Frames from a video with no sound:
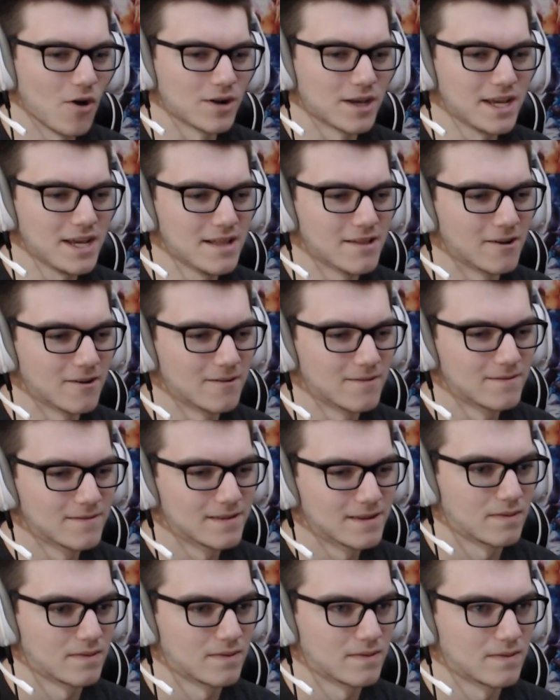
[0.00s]
either.
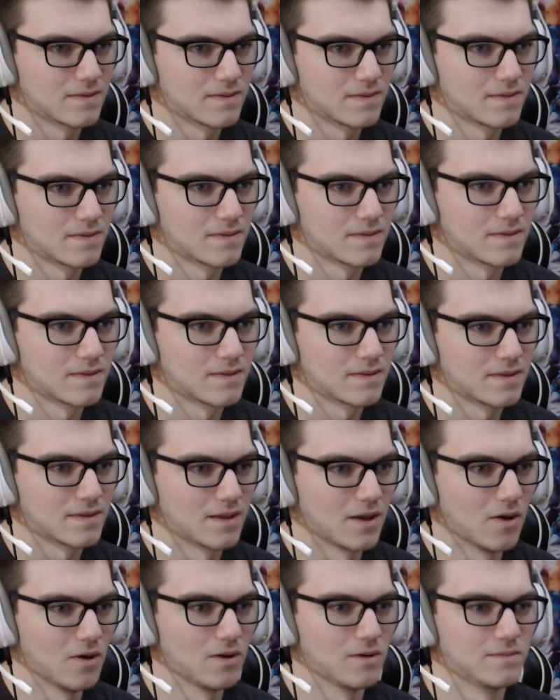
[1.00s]

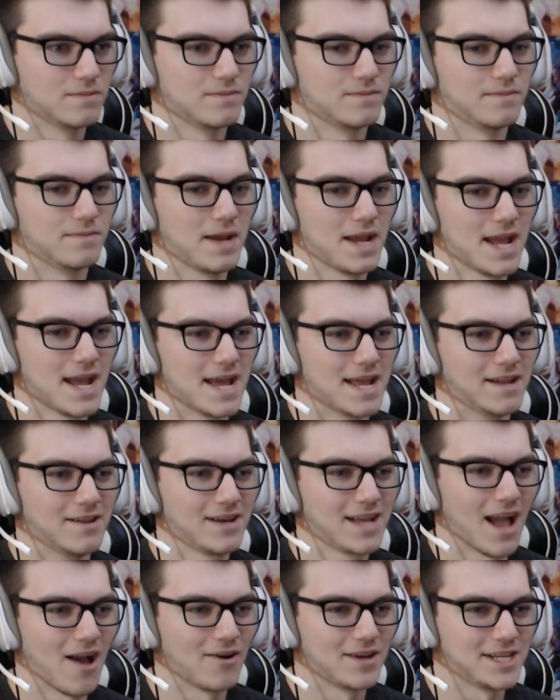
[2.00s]
Oh, man. Look
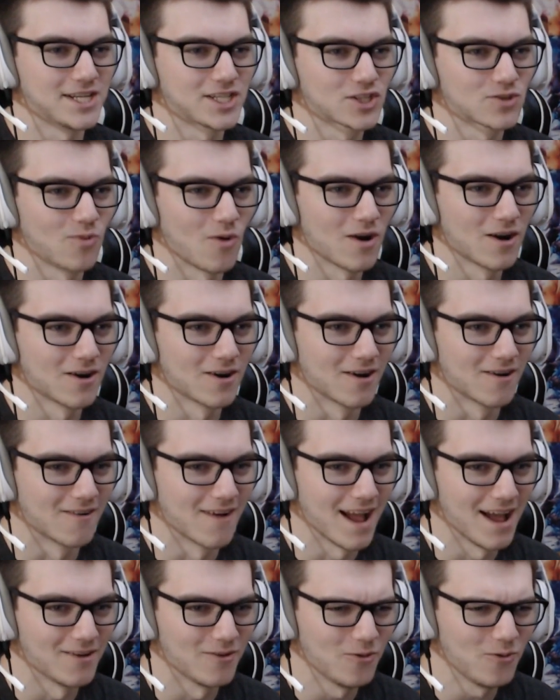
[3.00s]
how he swung her
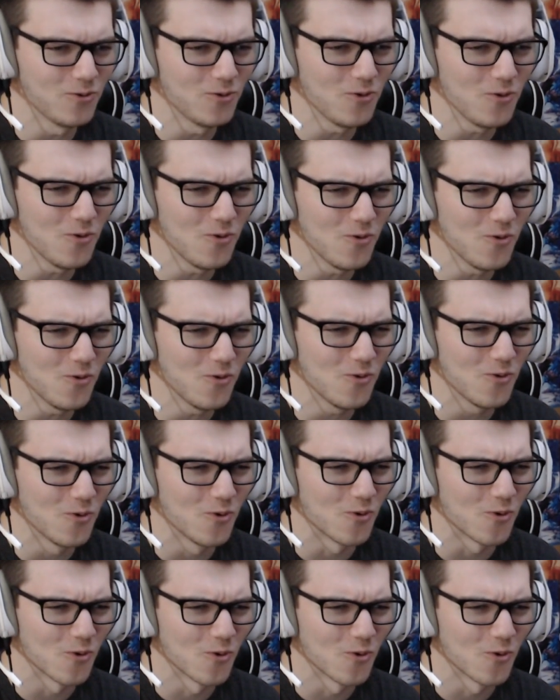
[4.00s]
around. Ooh.